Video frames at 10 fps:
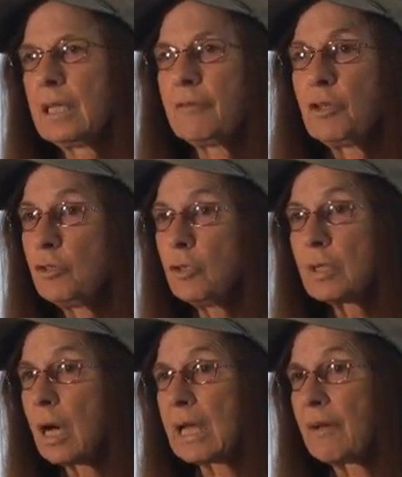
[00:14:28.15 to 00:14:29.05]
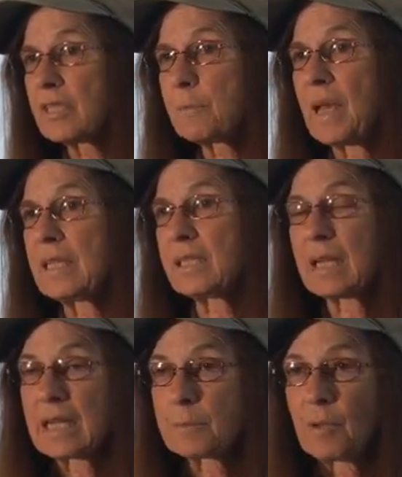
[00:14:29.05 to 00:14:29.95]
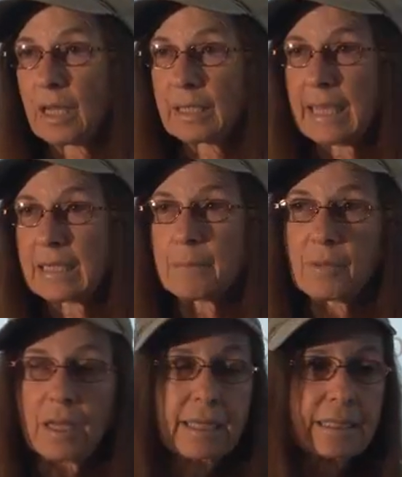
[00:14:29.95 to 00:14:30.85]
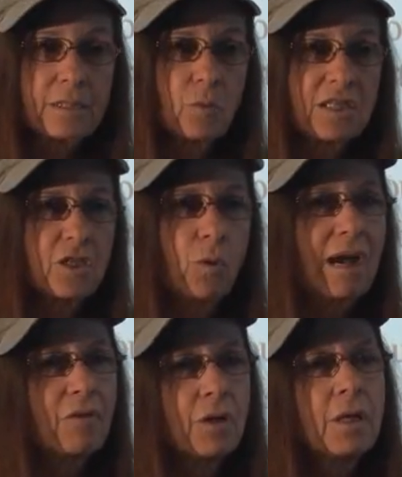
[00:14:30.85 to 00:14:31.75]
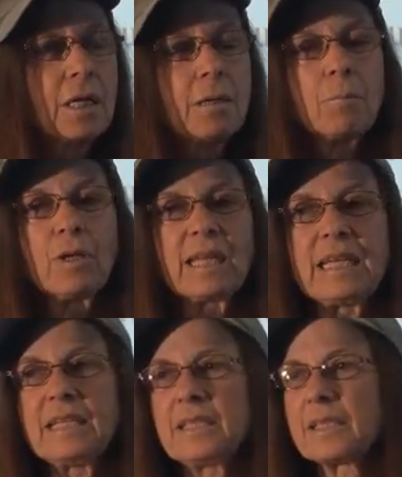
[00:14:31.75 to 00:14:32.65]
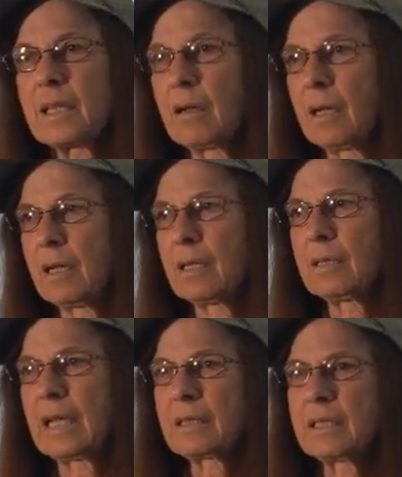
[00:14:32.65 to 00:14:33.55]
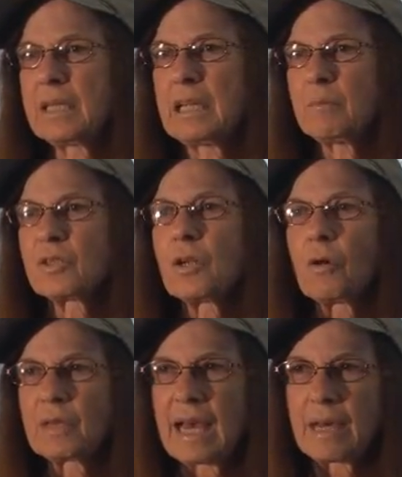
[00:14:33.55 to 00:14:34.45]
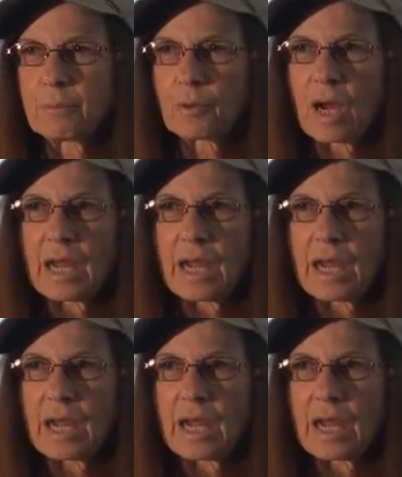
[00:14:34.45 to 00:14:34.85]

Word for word: If you do not have a space that has any plug-ins whatsoever, please let the teams know that